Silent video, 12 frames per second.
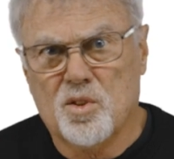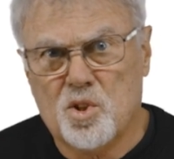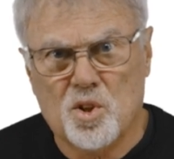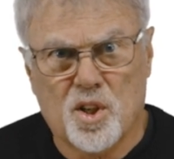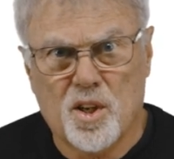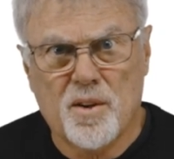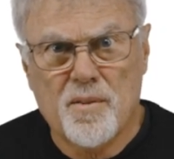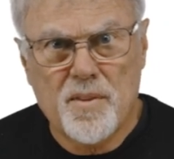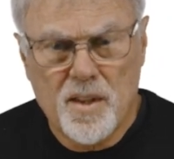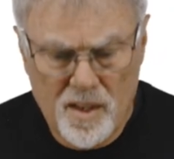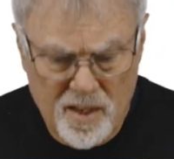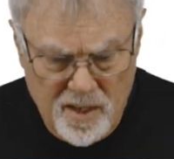of sugar.
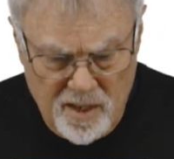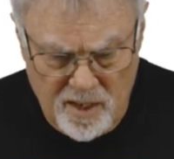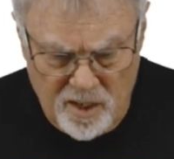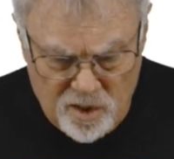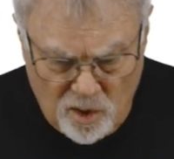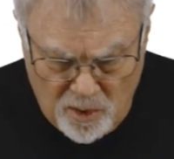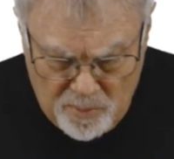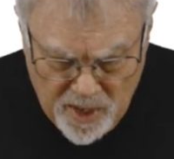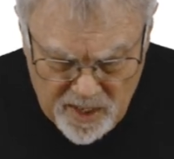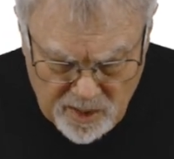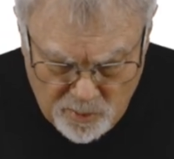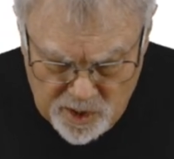So the
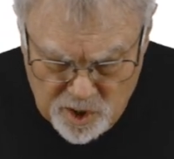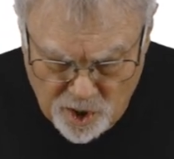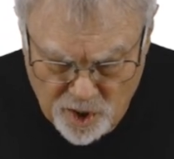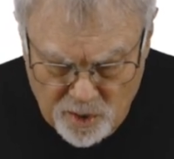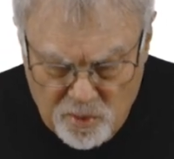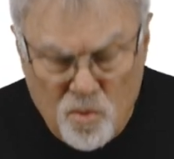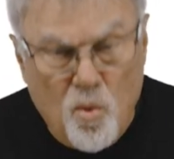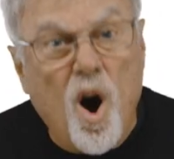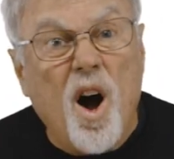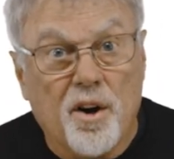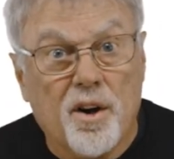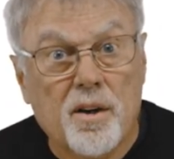bees that returned with
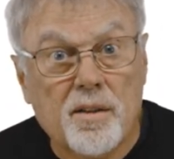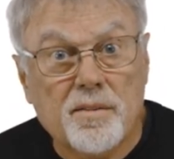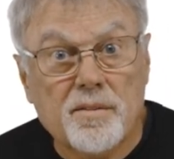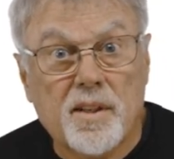water,